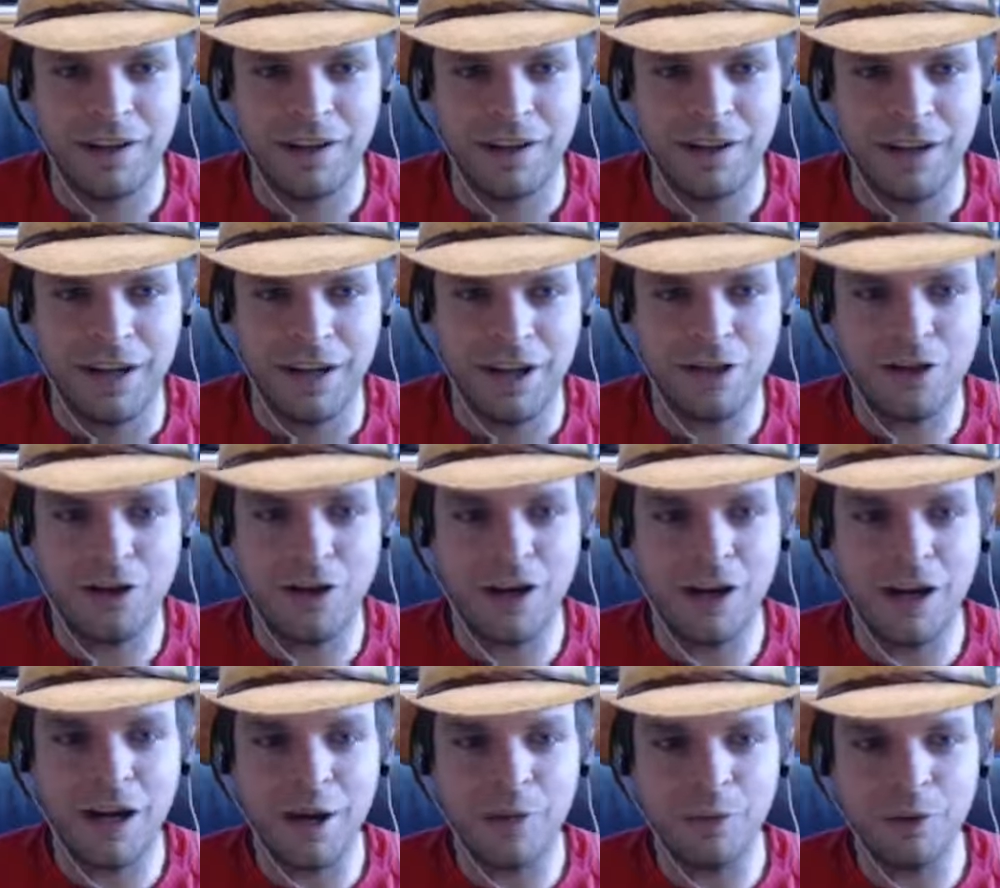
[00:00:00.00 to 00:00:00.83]
I
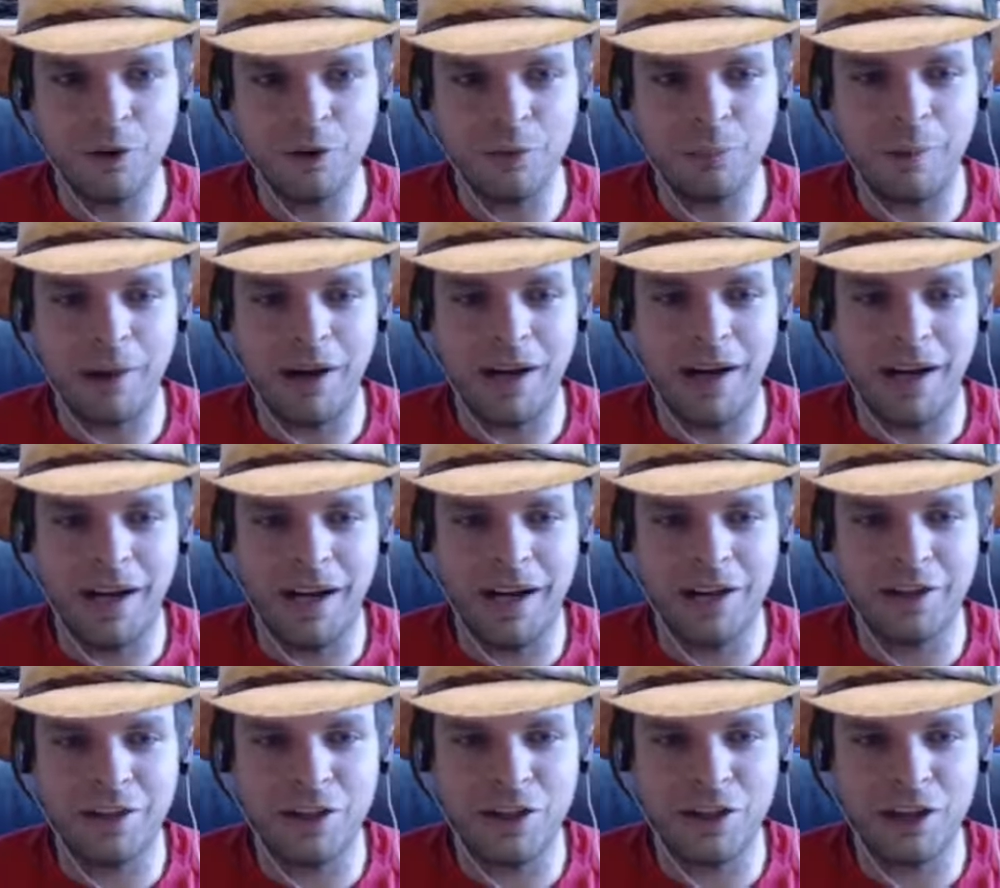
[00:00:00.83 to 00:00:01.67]
thought I was
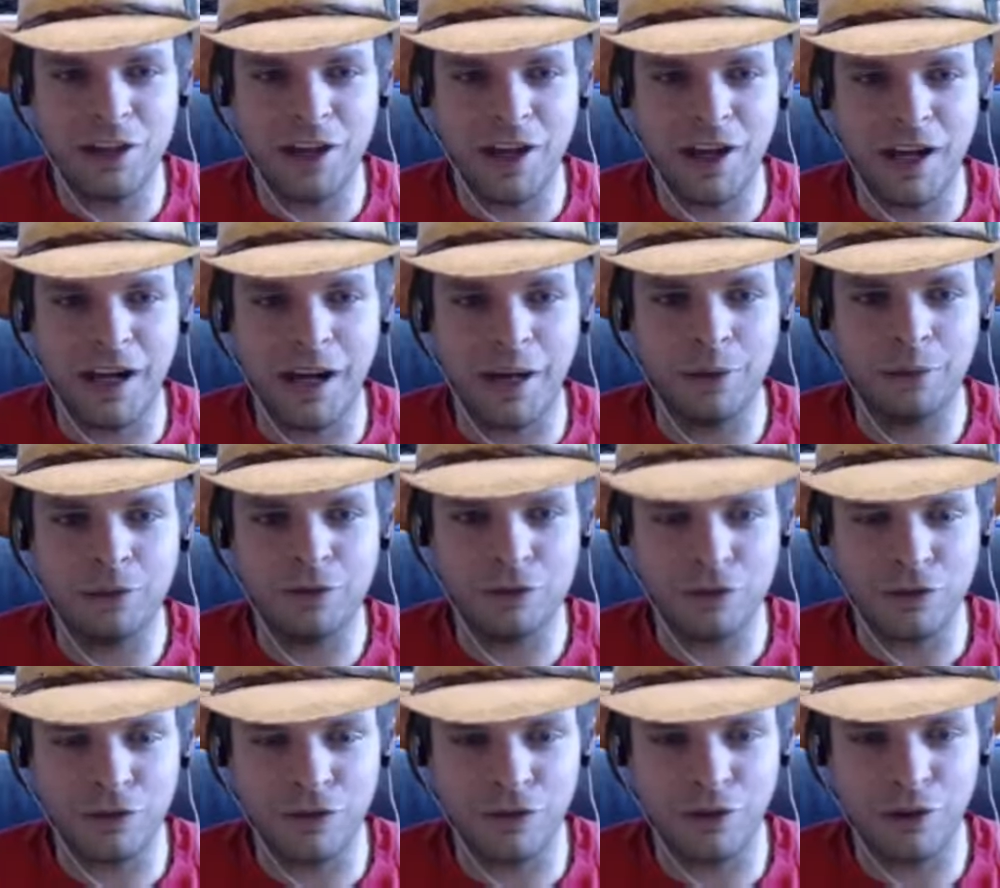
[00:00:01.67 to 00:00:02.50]
behind the thing. I was
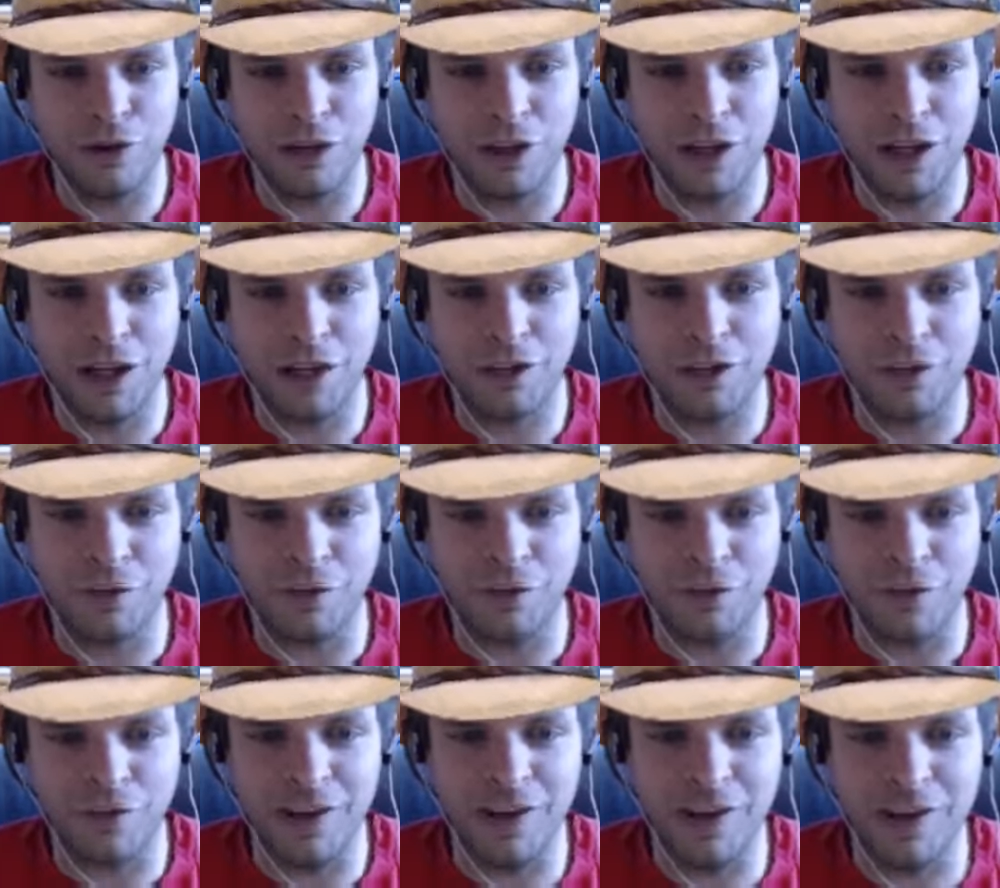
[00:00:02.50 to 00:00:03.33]
just looking at the
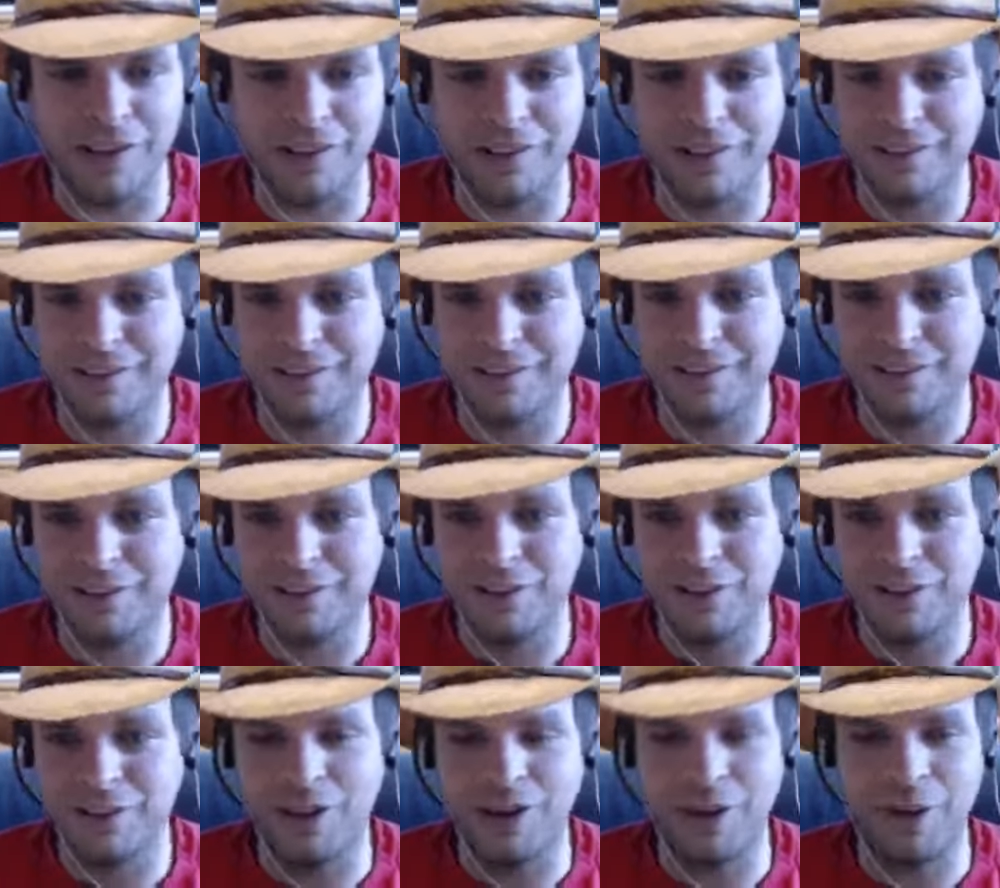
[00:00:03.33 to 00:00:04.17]
feet.
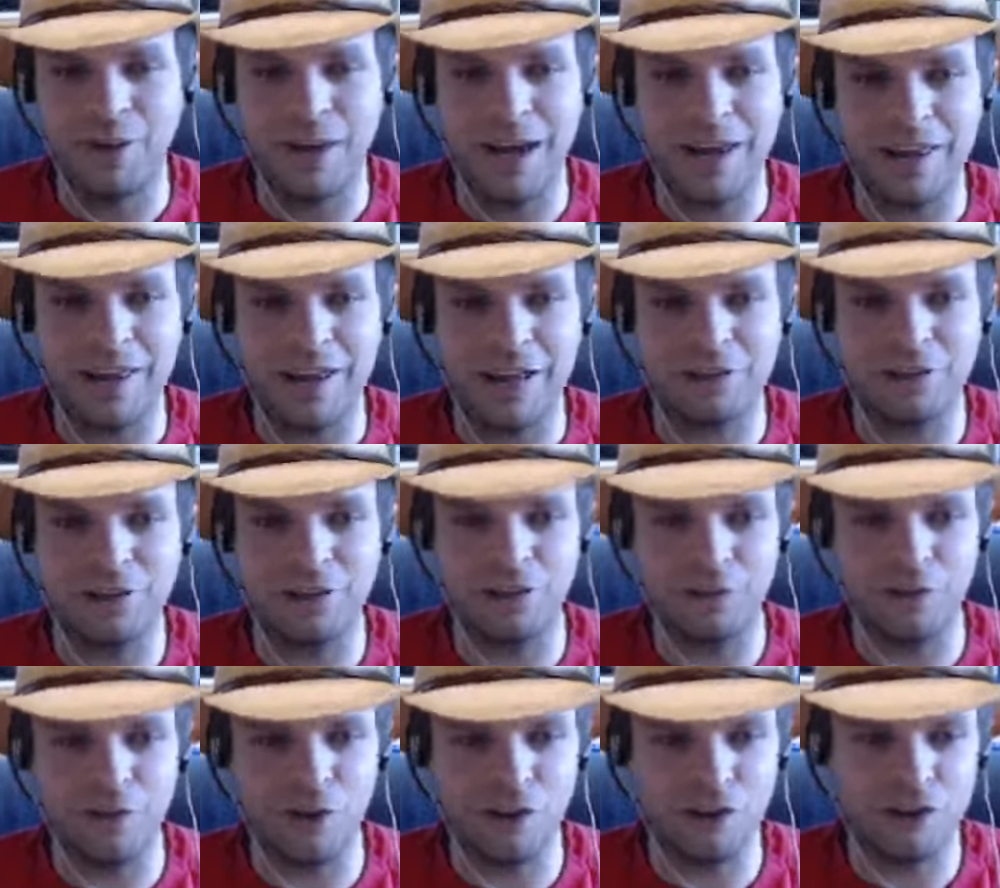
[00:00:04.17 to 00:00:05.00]
Okay, that's the
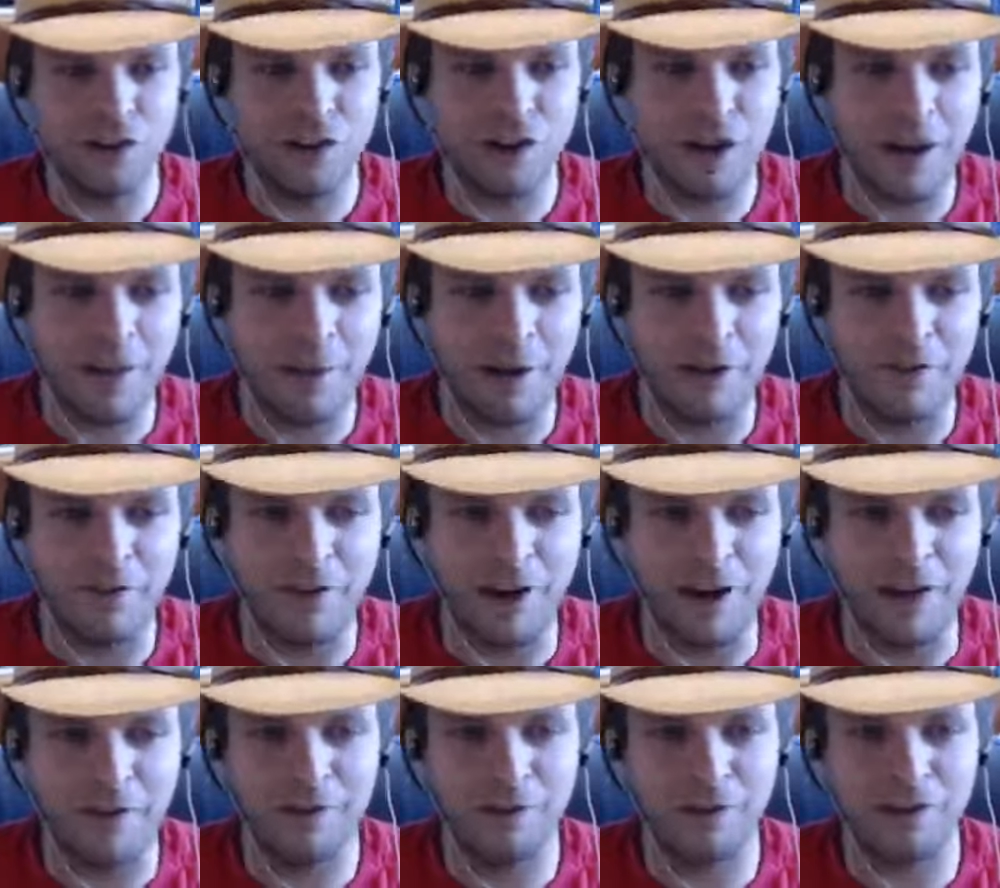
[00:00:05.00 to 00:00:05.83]
first time I've
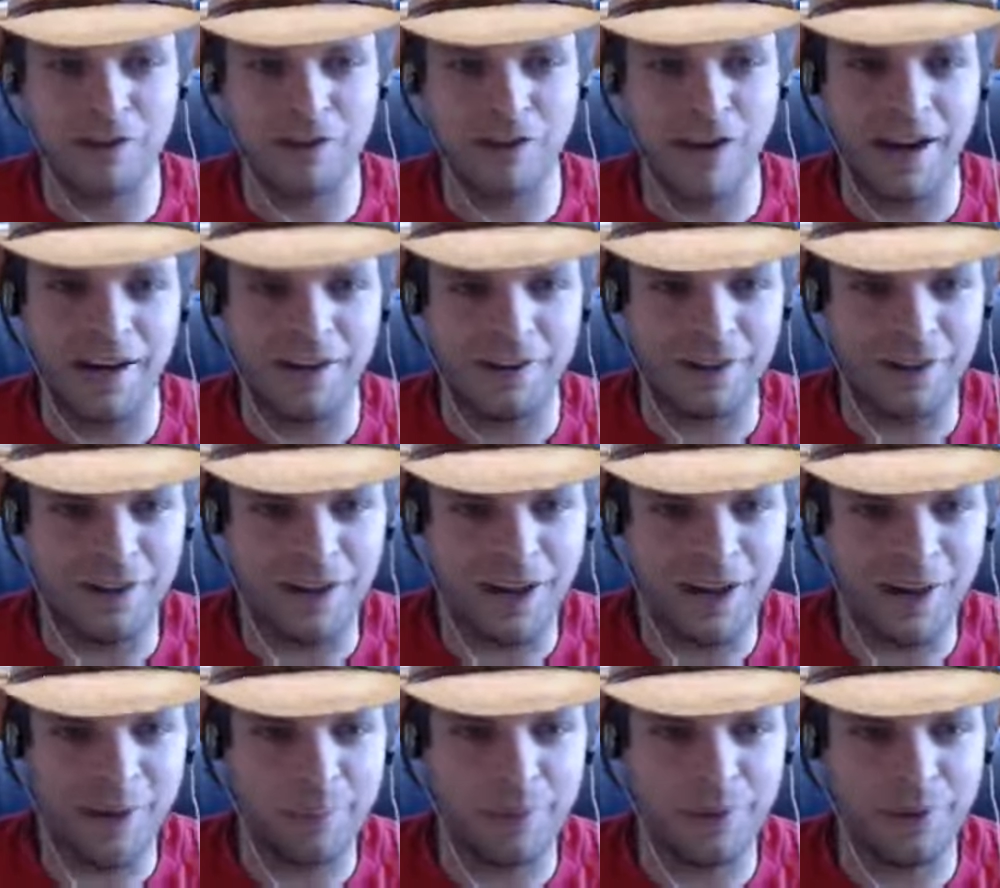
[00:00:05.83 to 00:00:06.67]
ever died to
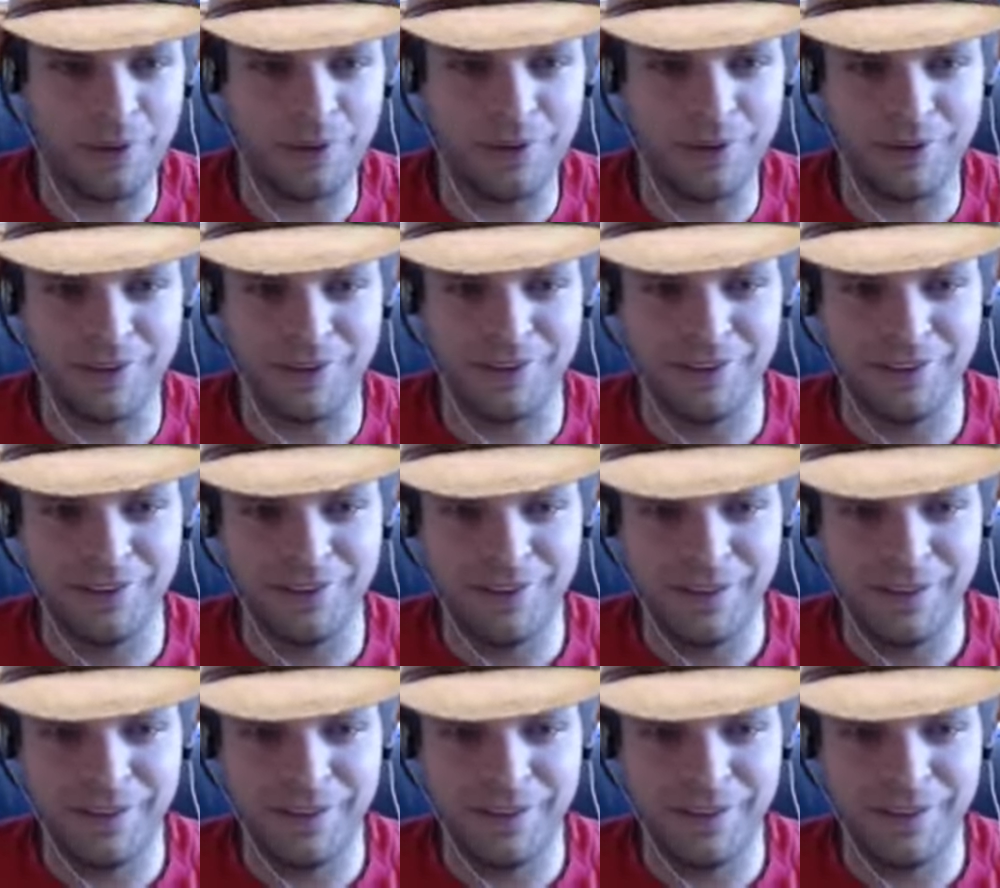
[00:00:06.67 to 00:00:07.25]
that ability.